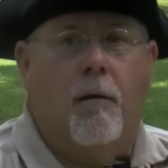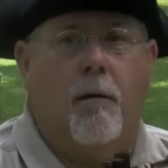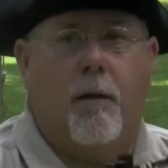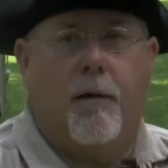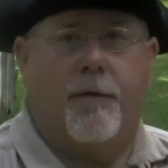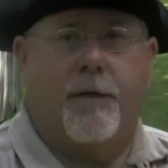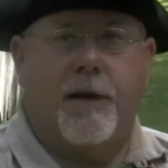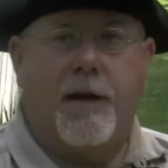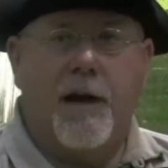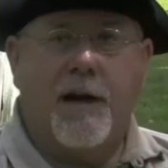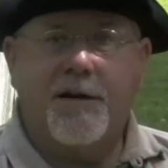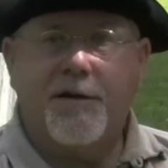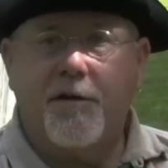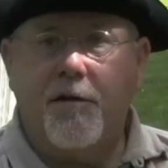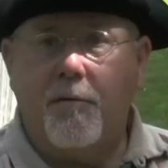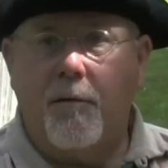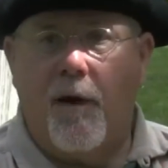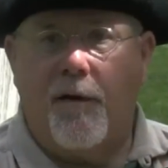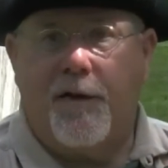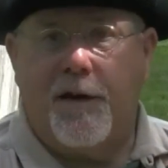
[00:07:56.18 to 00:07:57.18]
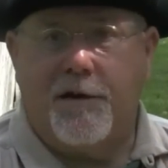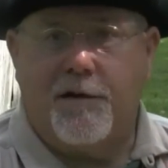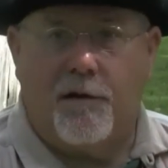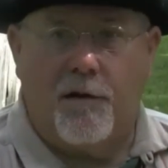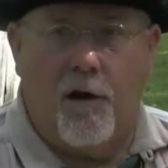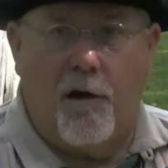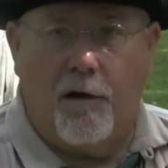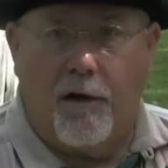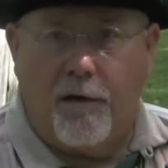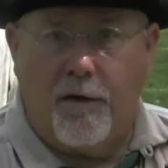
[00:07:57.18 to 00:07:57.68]
Well, the next two methods of
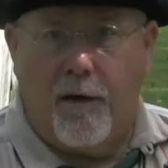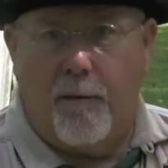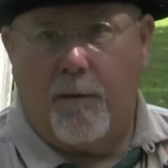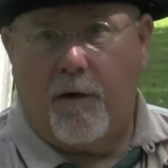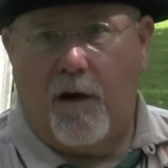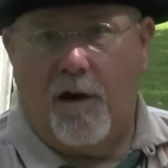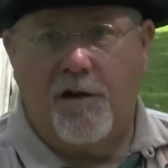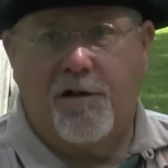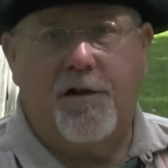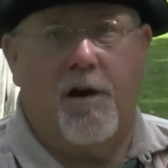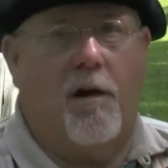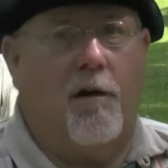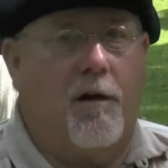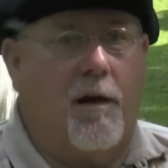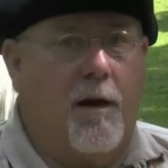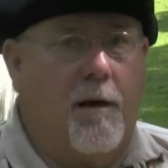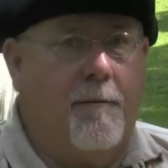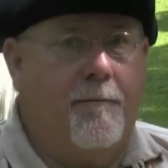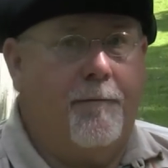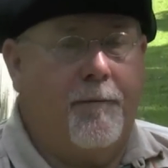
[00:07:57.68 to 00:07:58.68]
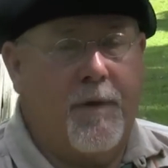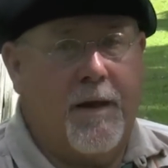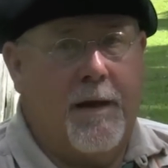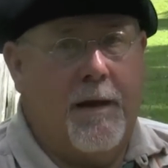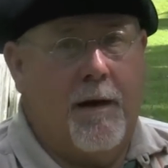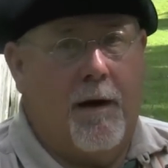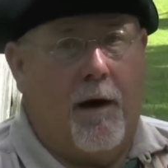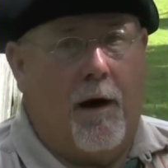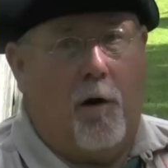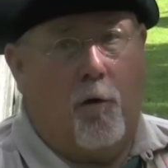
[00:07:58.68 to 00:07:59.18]
loading that I'm going to show you
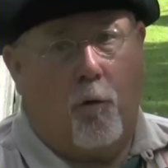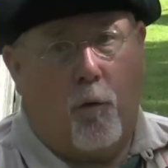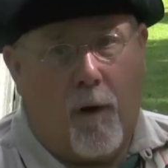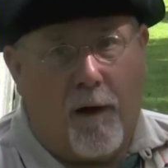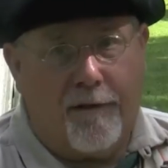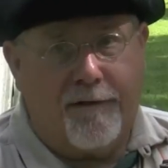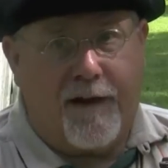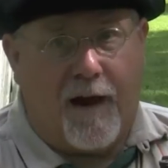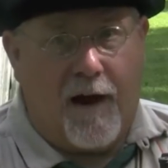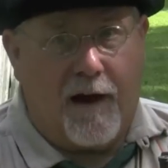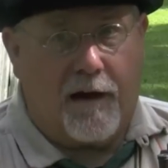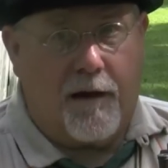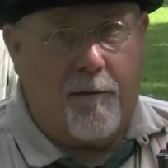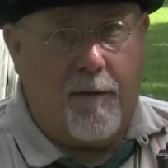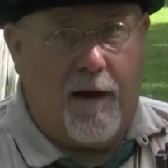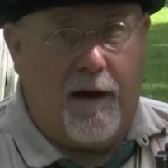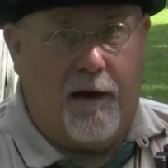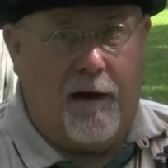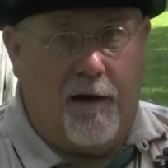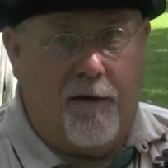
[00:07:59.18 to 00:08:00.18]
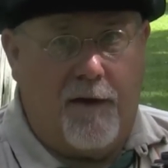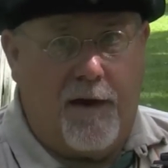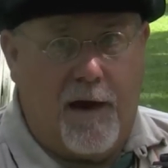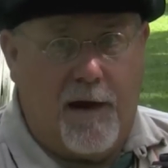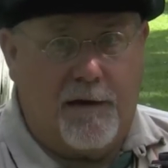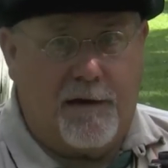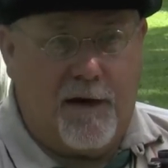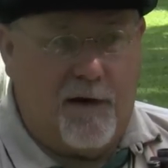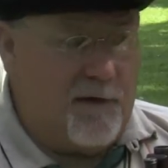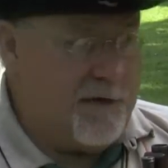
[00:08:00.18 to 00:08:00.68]
are well documented in the
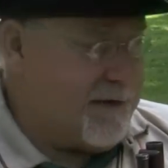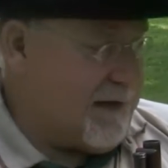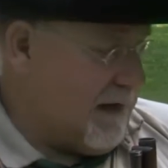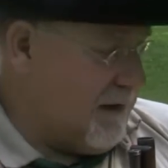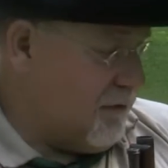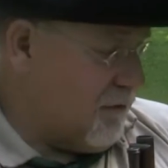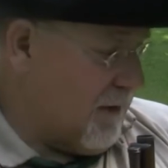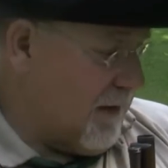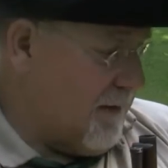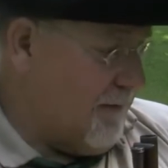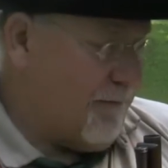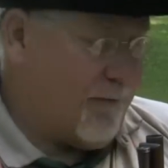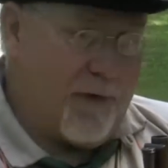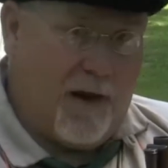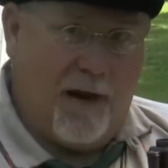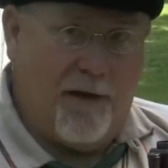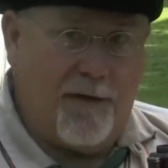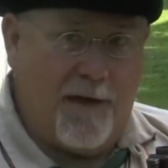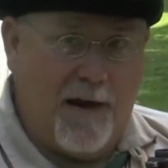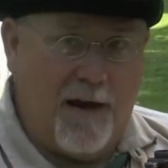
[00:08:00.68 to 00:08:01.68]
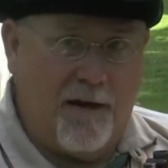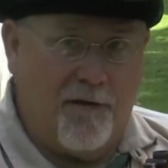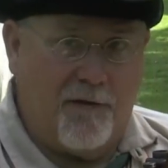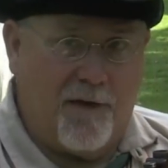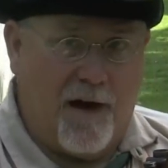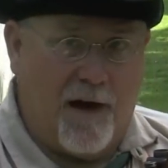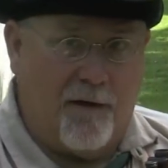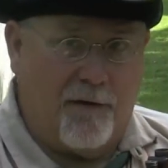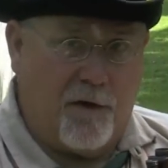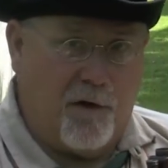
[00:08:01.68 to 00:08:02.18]
eighteenth century, and they
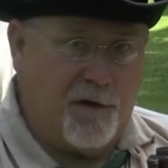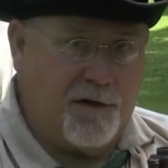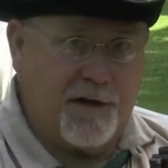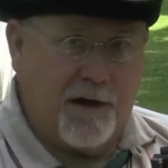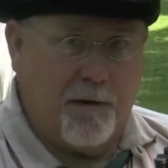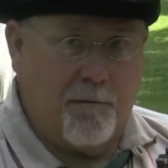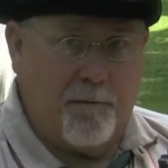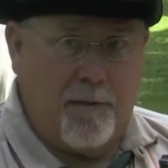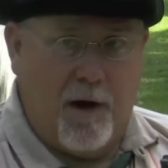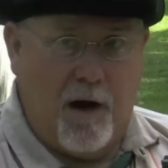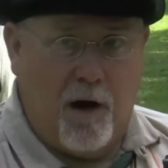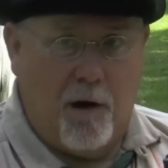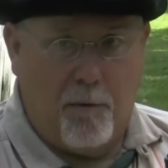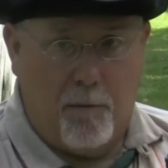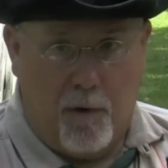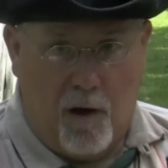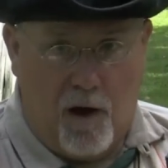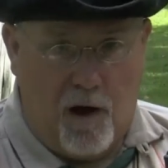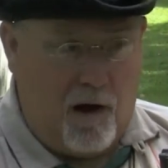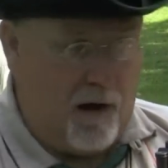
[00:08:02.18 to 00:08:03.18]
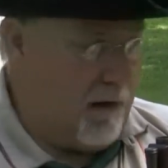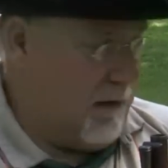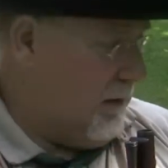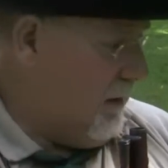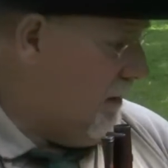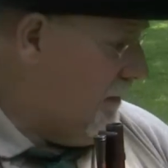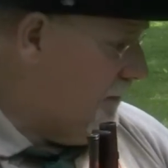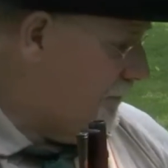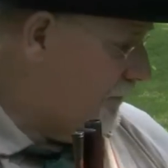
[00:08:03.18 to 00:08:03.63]
involve using a bare ball.